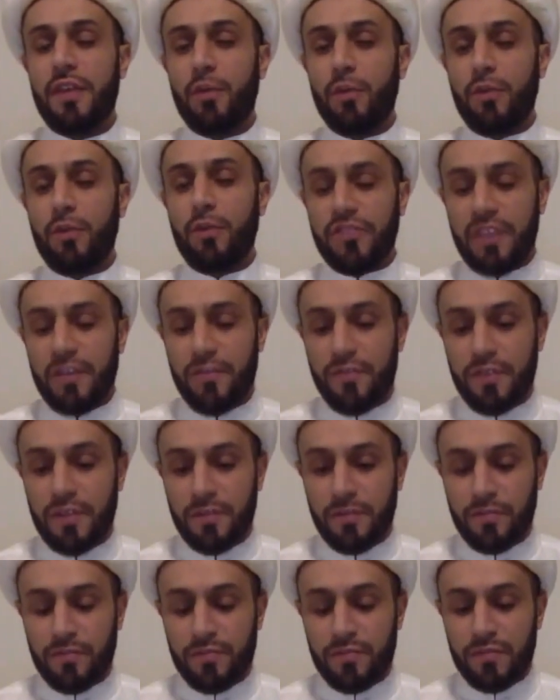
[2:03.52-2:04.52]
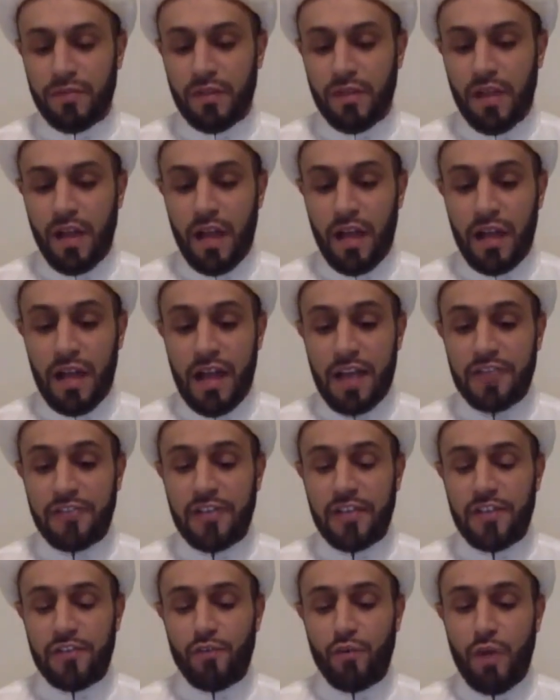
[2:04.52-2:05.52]
that was given. Allah
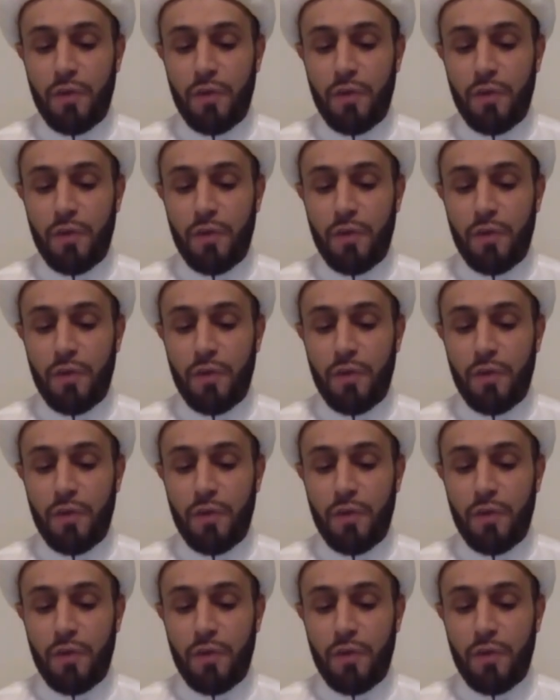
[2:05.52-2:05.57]
says,